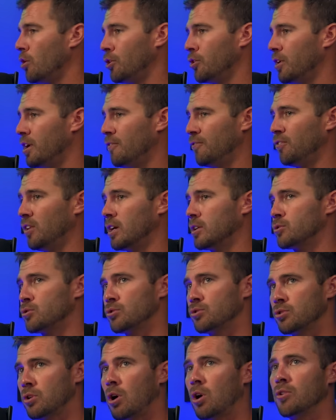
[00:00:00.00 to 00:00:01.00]
your hip
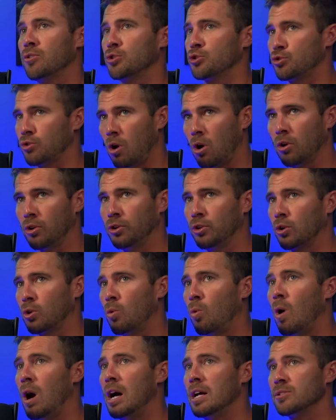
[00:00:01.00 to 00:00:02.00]
flexors are, the stronger your
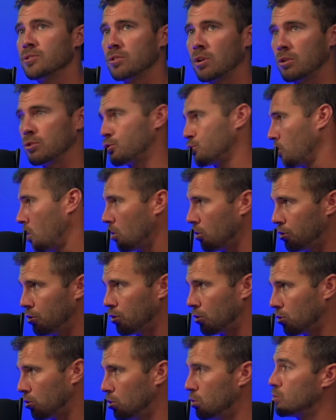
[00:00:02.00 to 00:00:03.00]
quads are, stronger your
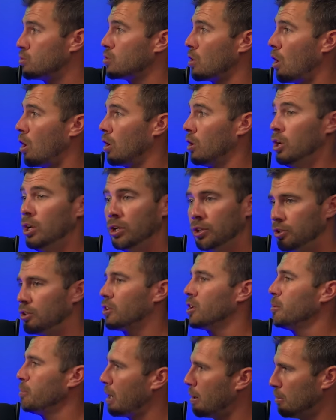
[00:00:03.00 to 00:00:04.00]
glutes are. You're
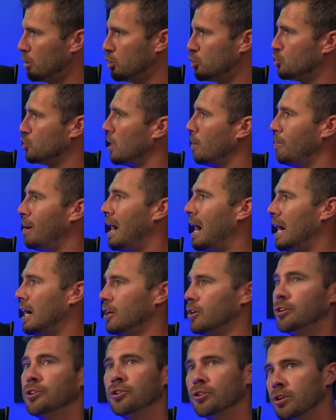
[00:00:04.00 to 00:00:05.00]
going to be able to jump
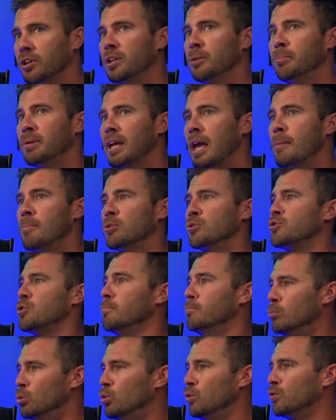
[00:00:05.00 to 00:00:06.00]
higher. You're going to be able to
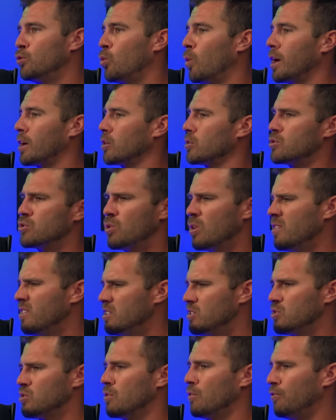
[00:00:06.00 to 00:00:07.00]
move quicker. So in
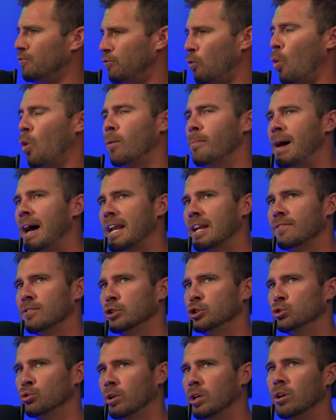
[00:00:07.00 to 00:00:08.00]
this format of a
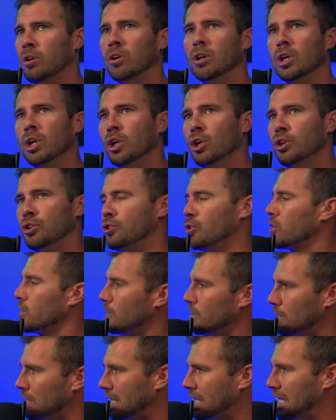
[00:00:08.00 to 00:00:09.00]
drill, you're going
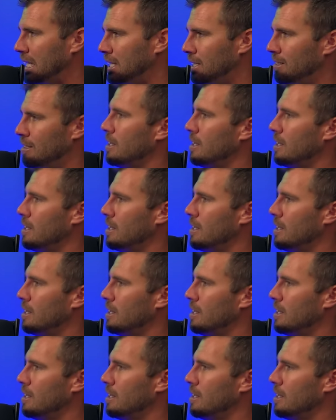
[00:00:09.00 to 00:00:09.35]
to lean